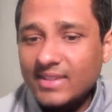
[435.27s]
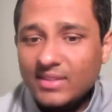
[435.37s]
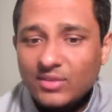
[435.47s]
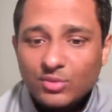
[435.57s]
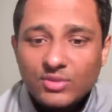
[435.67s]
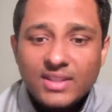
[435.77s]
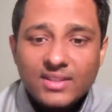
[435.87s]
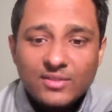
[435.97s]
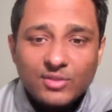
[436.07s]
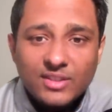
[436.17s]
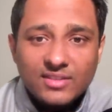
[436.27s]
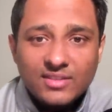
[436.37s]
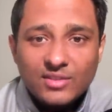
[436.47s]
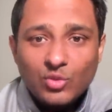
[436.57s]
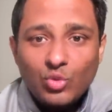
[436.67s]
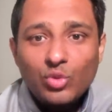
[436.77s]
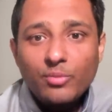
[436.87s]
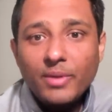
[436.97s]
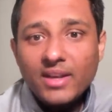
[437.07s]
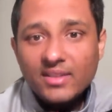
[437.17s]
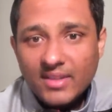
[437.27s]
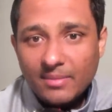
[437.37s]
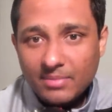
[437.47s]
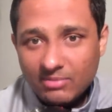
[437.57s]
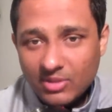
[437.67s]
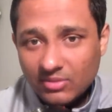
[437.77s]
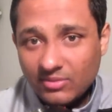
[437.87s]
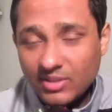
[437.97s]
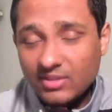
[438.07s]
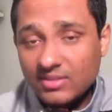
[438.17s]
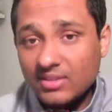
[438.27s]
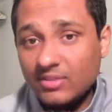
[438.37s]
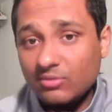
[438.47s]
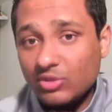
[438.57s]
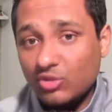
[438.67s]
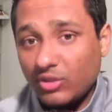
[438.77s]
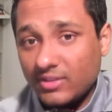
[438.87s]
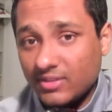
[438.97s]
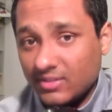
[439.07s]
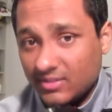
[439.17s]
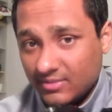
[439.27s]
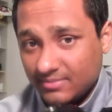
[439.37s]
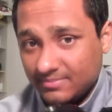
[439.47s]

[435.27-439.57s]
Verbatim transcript: do things which could make us happy because Venus deals with choices.